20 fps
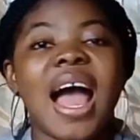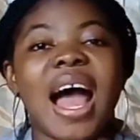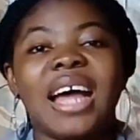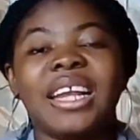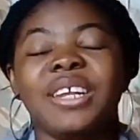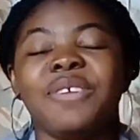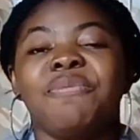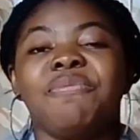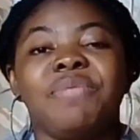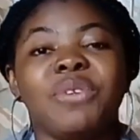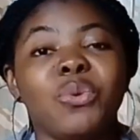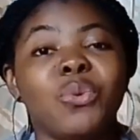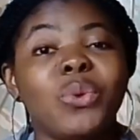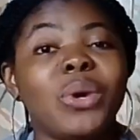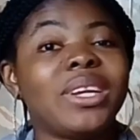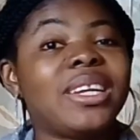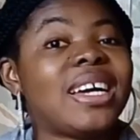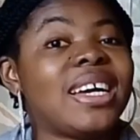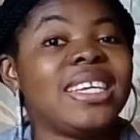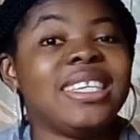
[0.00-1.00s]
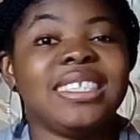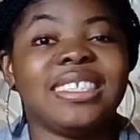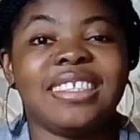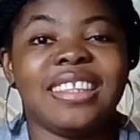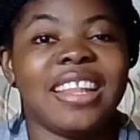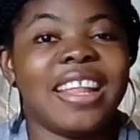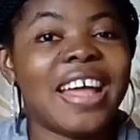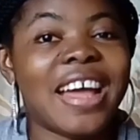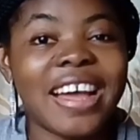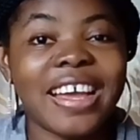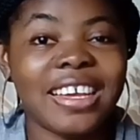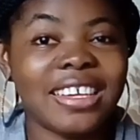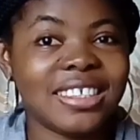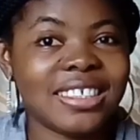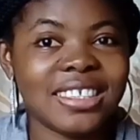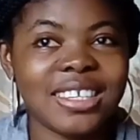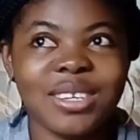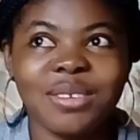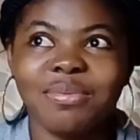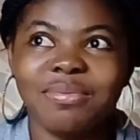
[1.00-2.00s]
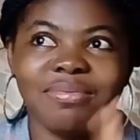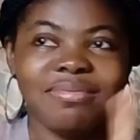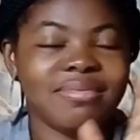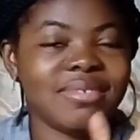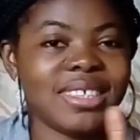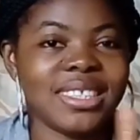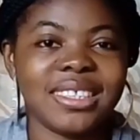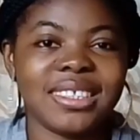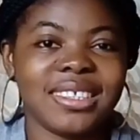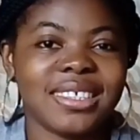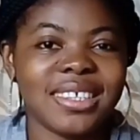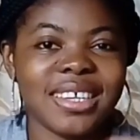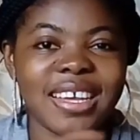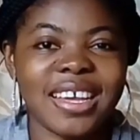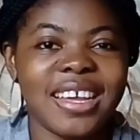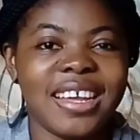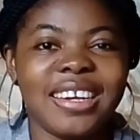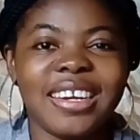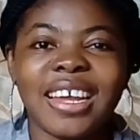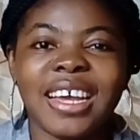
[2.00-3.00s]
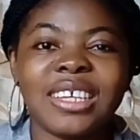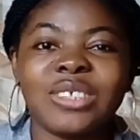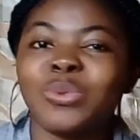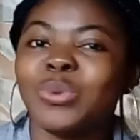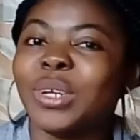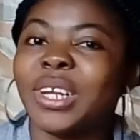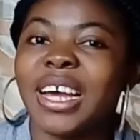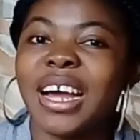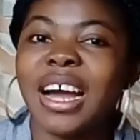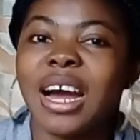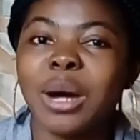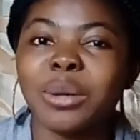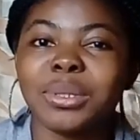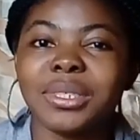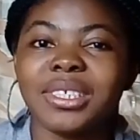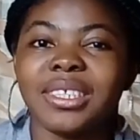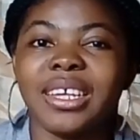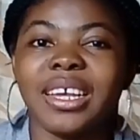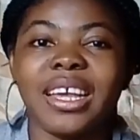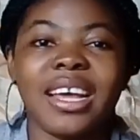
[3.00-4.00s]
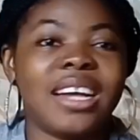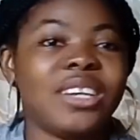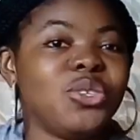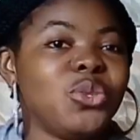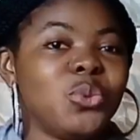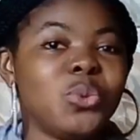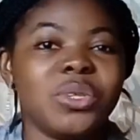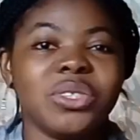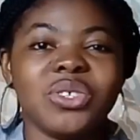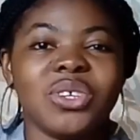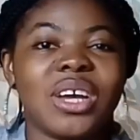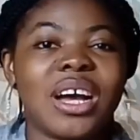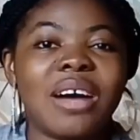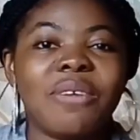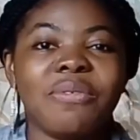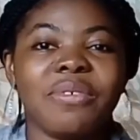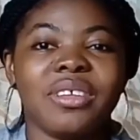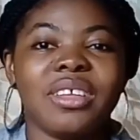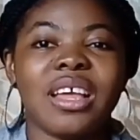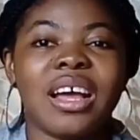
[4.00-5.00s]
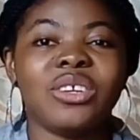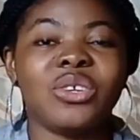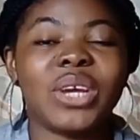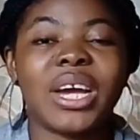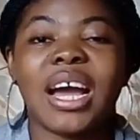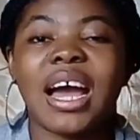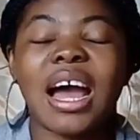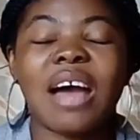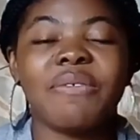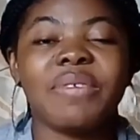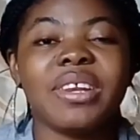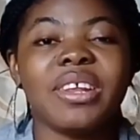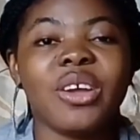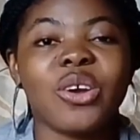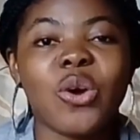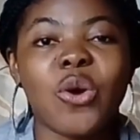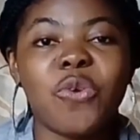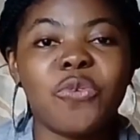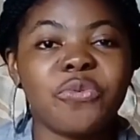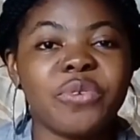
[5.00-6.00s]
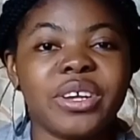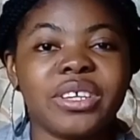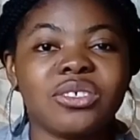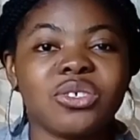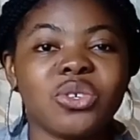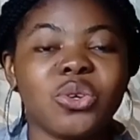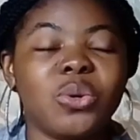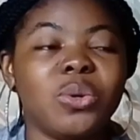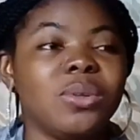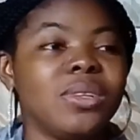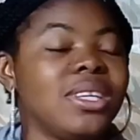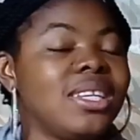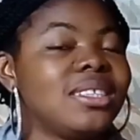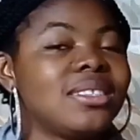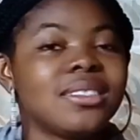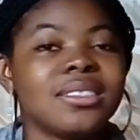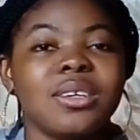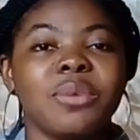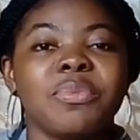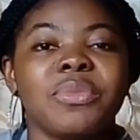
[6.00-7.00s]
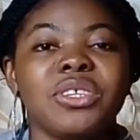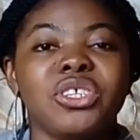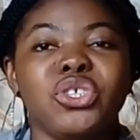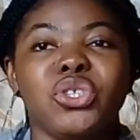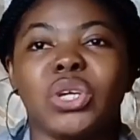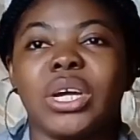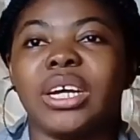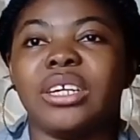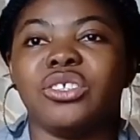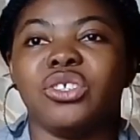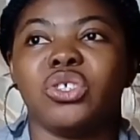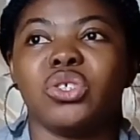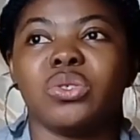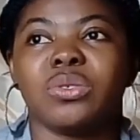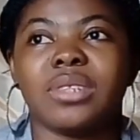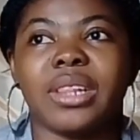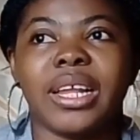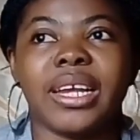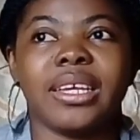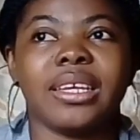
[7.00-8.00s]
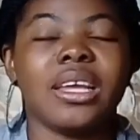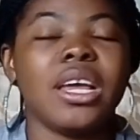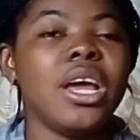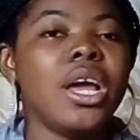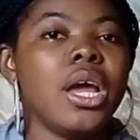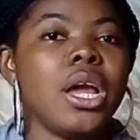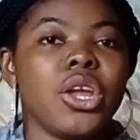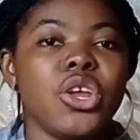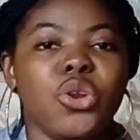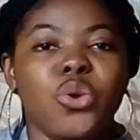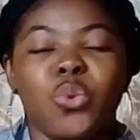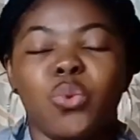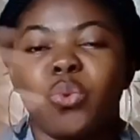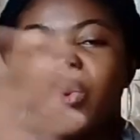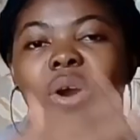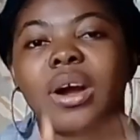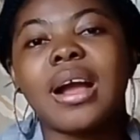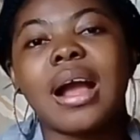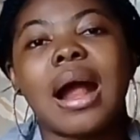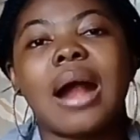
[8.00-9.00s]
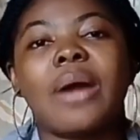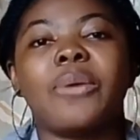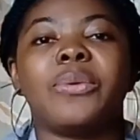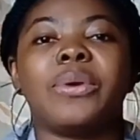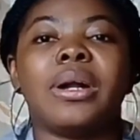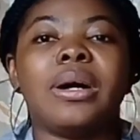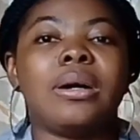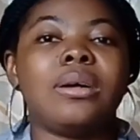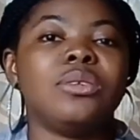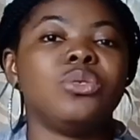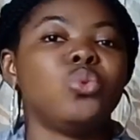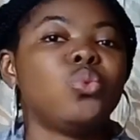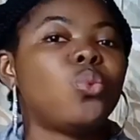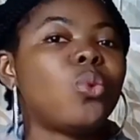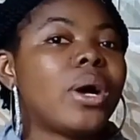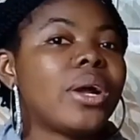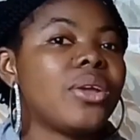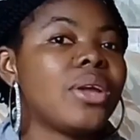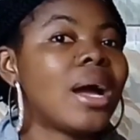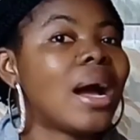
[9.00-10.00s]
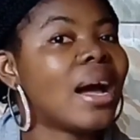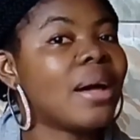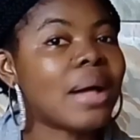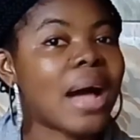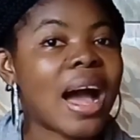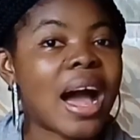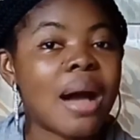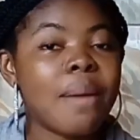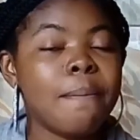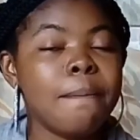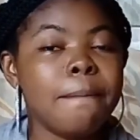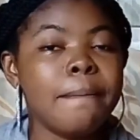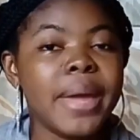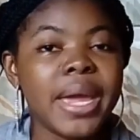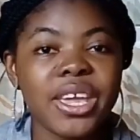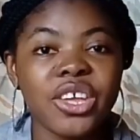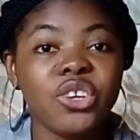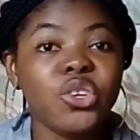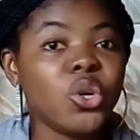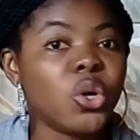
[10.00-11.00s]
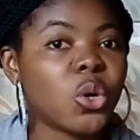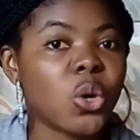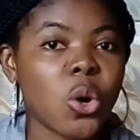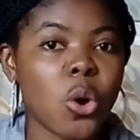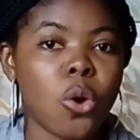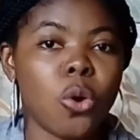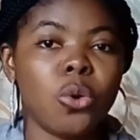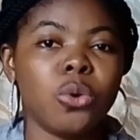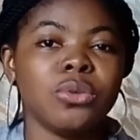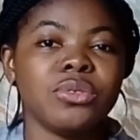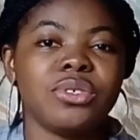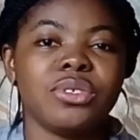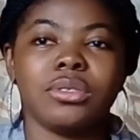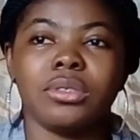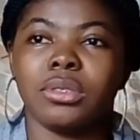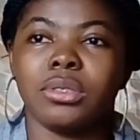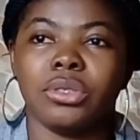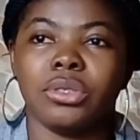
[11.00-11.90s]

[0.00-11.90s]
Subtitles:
And if the weather is nice, if it's a nice weather out there and you want to have, and you're having a conference call, it's something you can just walk around while you're making your calls,